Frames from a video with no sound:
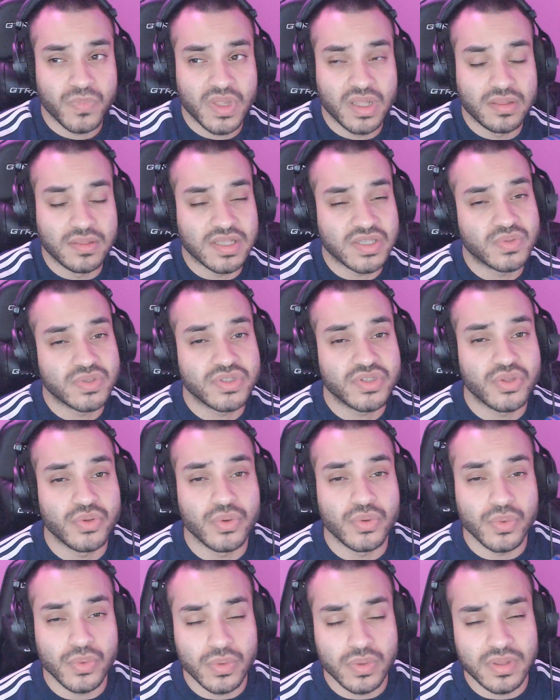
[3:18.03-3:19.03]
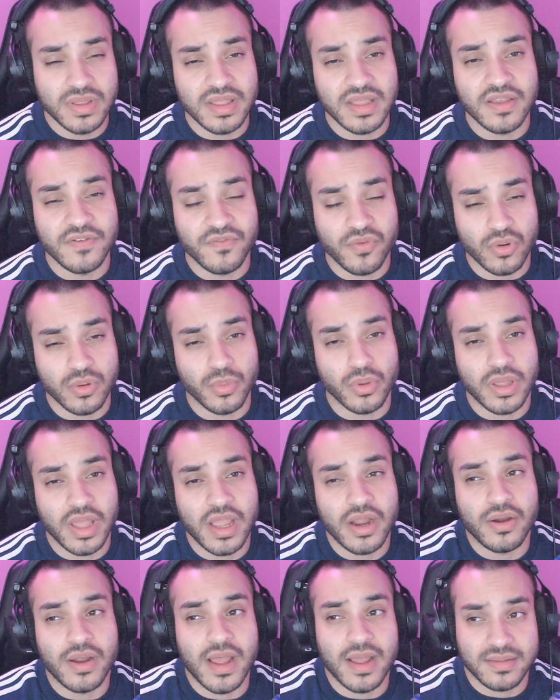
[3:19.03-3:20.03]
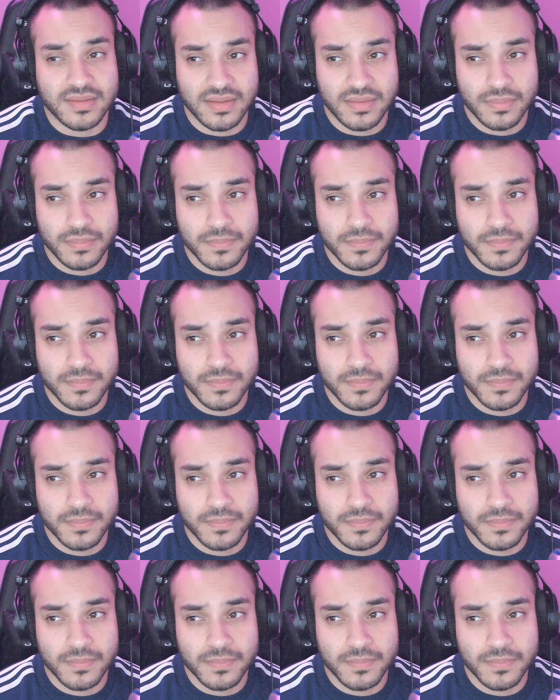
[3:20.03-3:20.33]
This was through the Affordable Care Act.